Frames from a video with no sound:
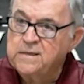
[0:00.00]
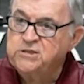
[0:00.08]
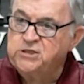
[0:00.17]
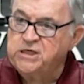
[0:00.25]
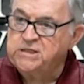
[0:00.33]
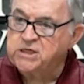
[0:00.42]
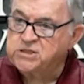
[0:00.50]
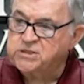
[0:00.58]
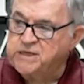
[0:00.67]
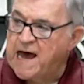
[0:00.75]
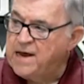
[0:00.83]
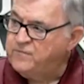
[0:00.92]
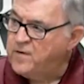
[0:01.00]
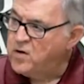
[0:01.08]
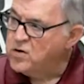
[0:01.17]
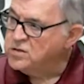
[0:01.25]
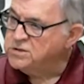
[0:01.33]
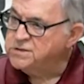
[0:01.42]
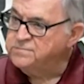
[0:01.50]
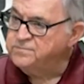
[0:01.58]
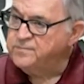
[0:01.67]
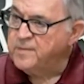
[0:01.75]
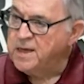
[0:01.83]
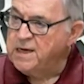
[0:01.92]
Jesus died for us,
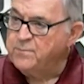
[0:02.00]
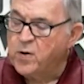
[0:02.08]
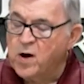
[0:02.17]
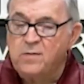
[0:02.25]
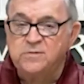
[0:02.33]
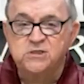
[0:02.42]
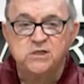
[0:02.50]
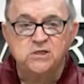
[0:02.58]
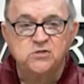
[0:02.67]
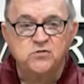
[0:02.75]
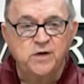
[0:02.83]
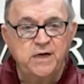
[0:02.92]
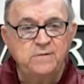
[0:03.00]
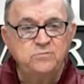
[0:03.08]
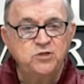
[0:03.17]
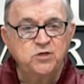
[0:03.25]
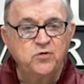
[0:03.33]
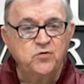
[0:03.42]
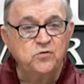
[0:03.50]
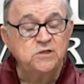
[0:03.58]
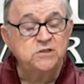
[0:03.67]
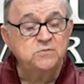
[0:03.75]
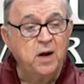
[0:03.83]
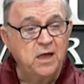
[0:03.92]
he promised us redemption through
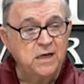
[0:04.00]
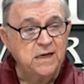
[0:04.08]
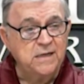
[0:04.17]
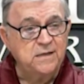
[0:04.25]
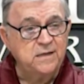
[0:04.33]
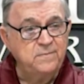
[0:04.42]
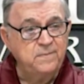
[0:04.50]
his blood.